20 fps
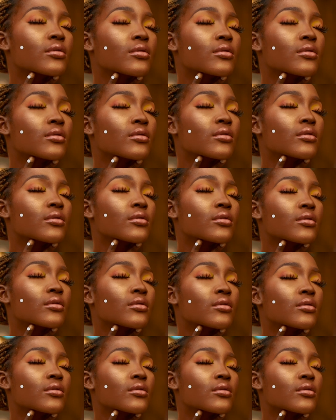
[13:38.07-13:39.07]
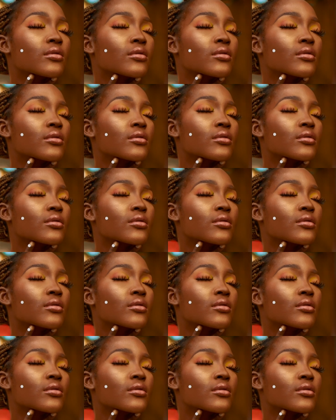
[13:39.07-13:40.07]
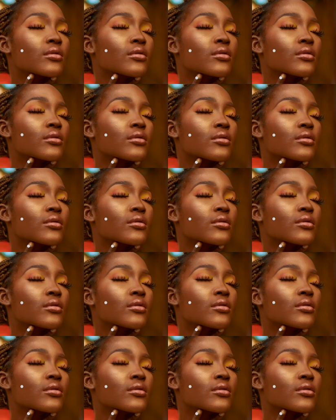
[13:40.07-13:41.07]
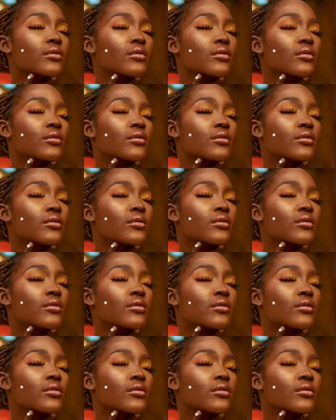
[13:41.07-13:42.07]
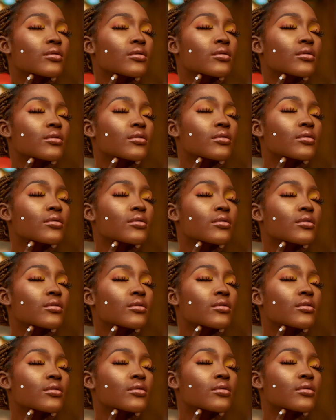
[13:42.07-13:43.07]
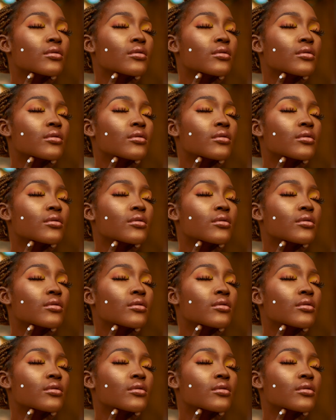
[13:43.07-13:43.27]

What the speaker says: Nothing is said.